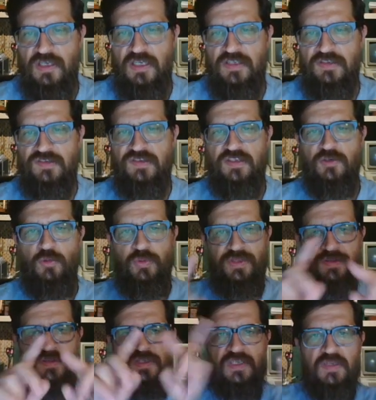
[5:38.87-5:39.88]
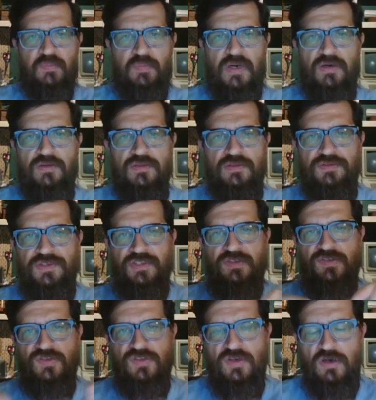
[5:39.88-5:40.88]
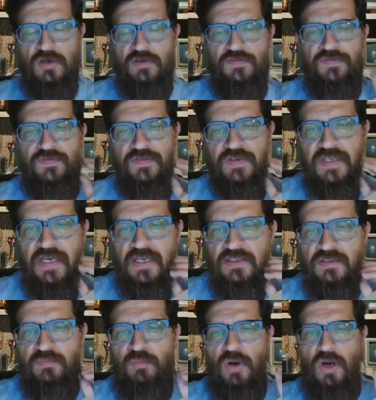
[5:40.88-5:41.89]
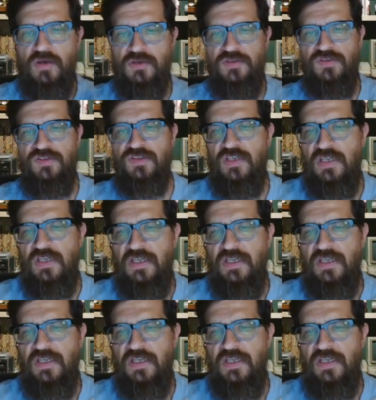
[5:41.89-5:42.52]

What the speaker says: still within the boundaries of that box.